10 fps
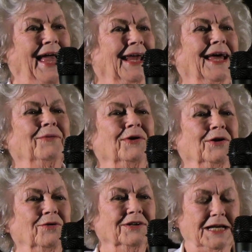And I
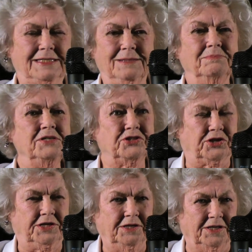went over and I said,
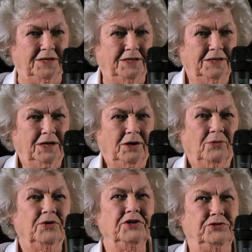Mr. Killey,
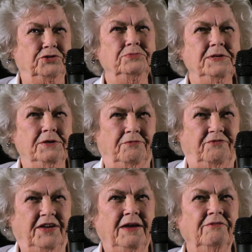will you do me a
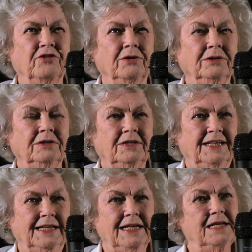favor?
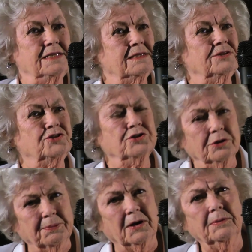And he said,
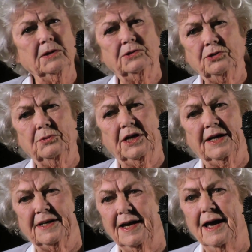sure, Barbara, I'll do what
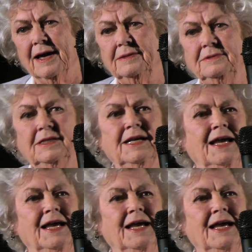I can.